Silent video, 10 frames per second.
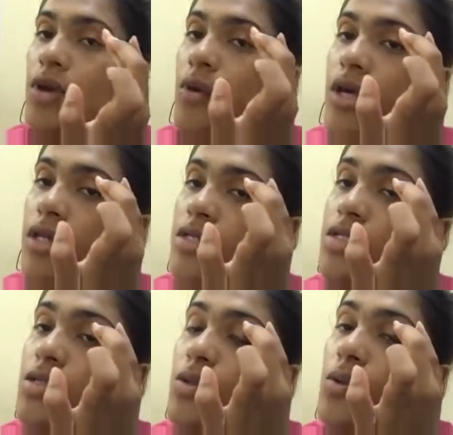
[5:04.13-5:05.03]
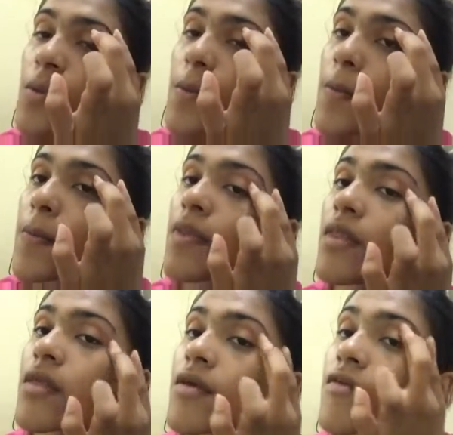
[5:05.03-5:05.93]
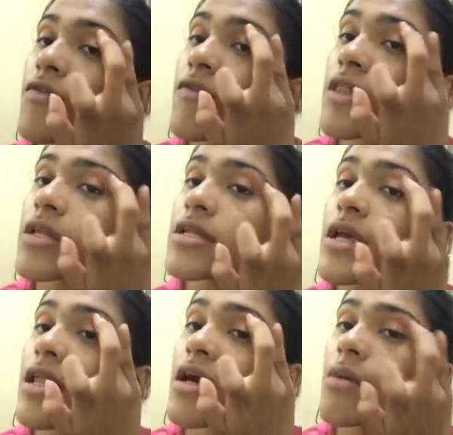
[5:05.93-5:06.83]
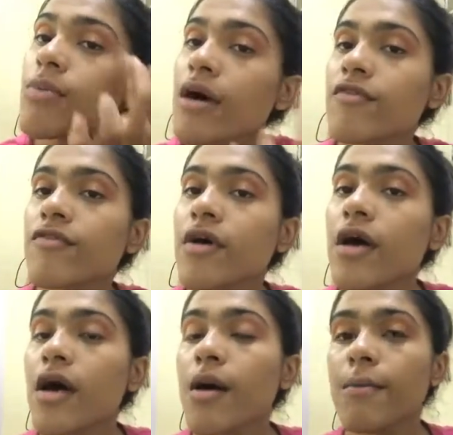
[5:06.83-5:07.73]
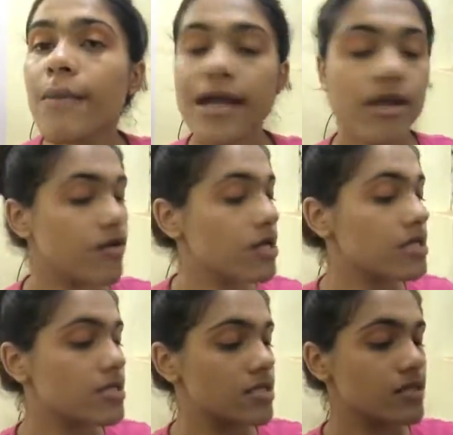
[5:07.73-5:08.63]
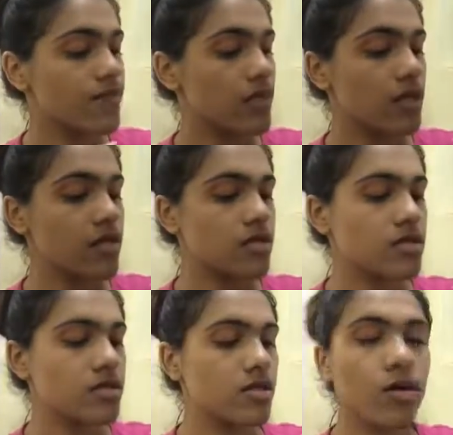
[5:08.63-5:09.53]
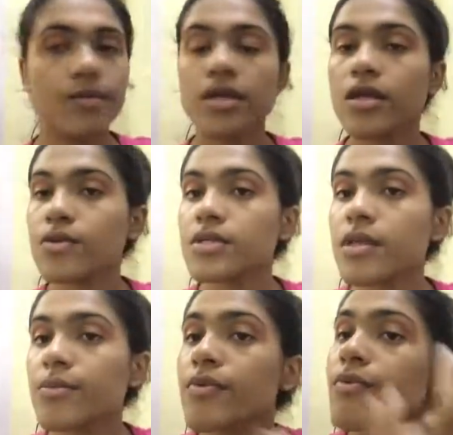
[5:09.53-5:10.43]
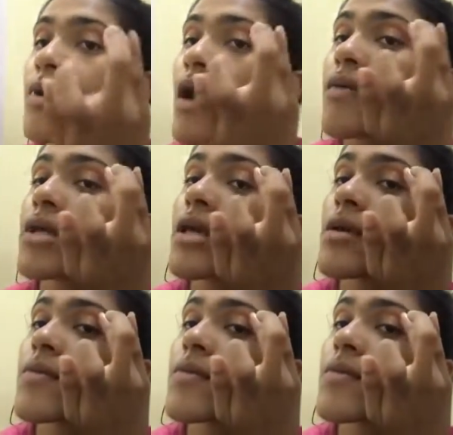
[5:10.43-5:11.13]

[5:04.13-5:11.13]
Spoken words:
going to fill it in above my crease. So I'm going to use a little bit of brownie.